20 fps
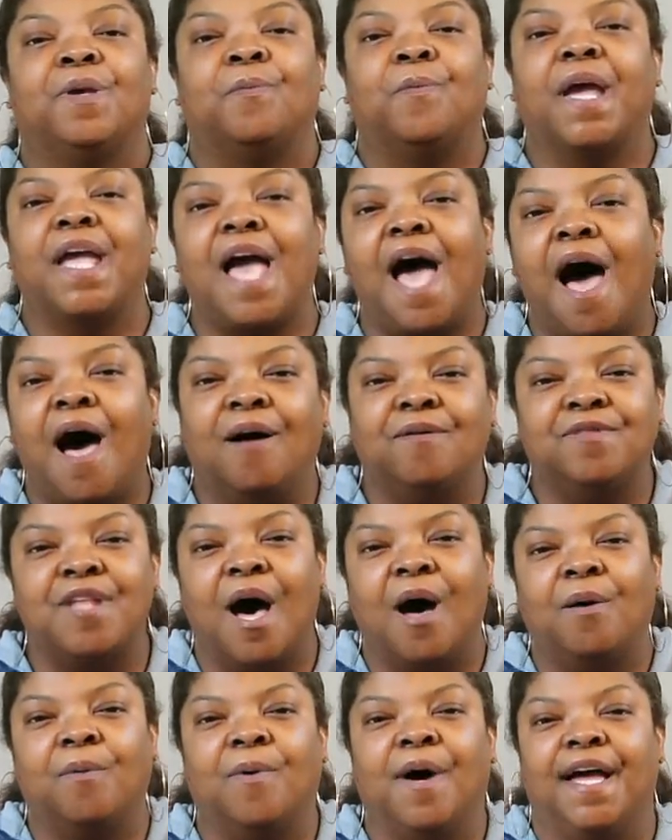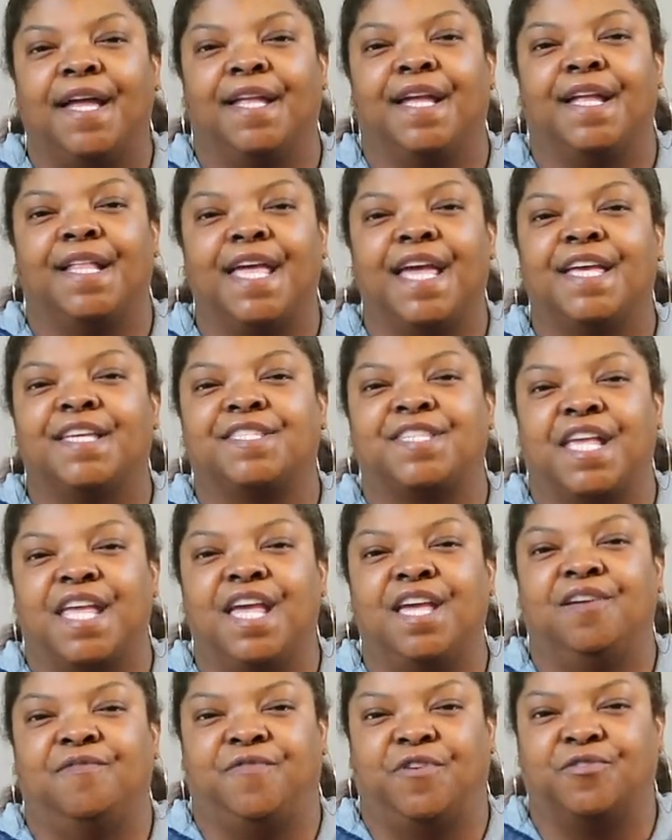we all know what it is,
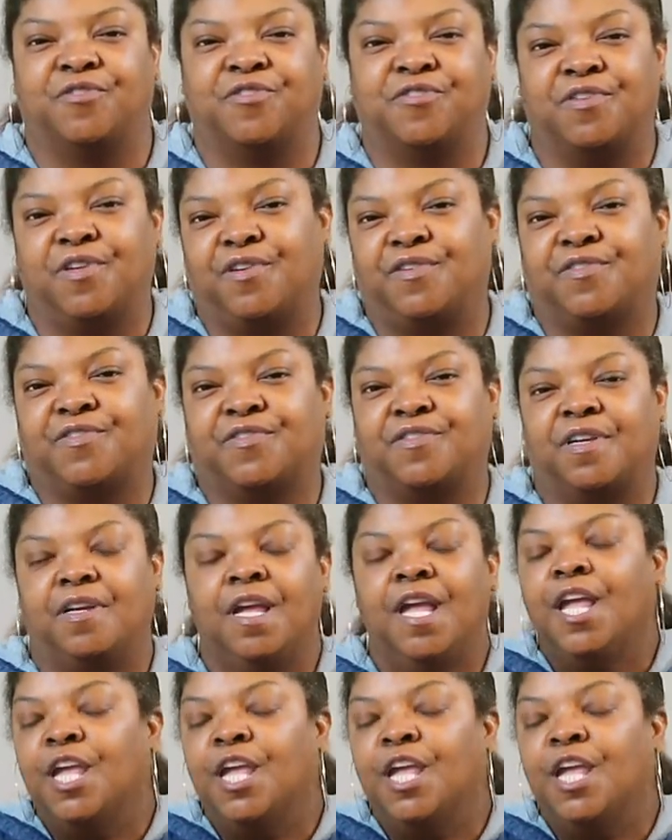evil sister.